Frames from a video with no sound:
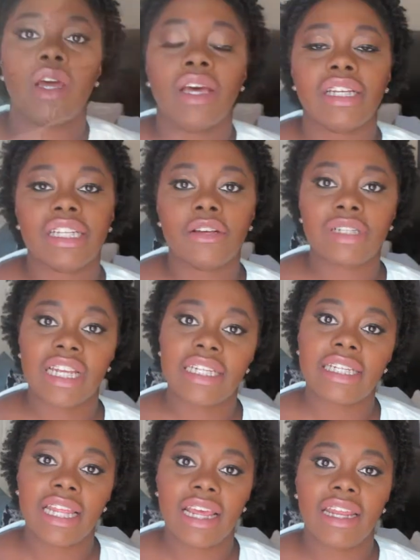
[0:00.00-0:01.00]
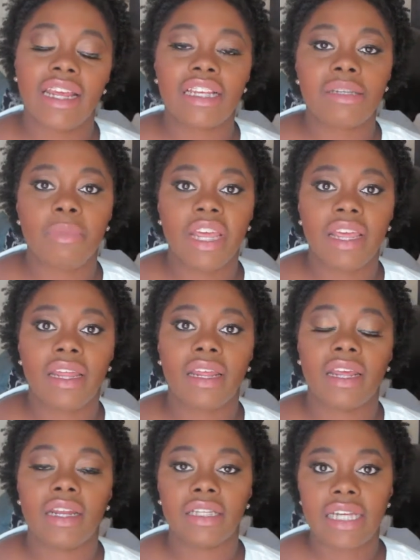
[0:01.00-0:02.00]
So since then, it's been
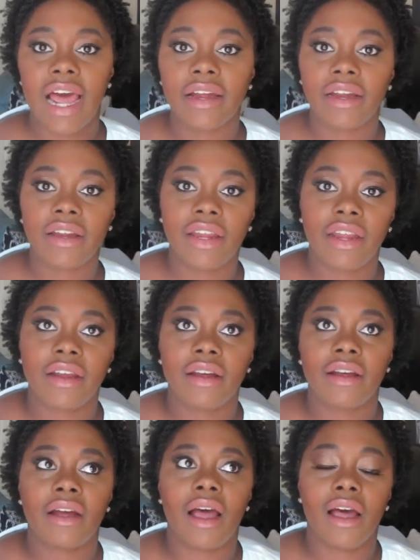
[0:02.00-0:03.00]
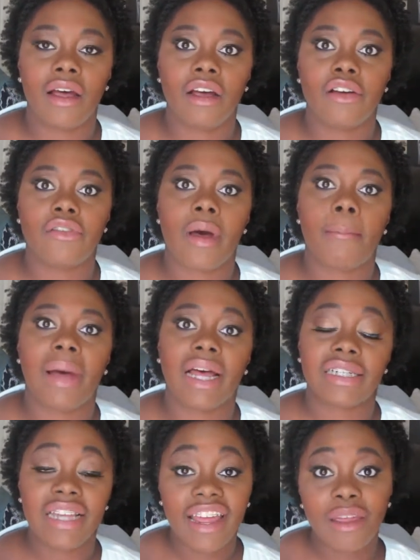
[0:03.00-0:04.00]
an entire year of my
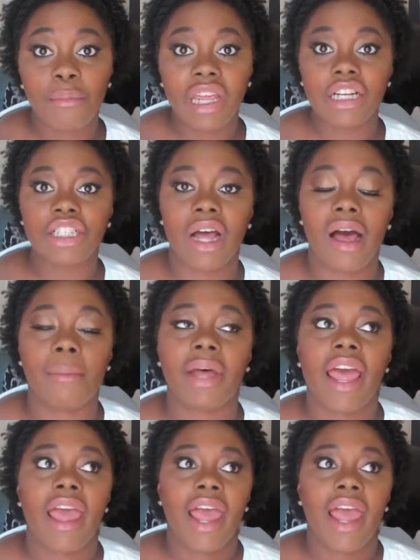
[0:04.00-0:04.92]
second big chop,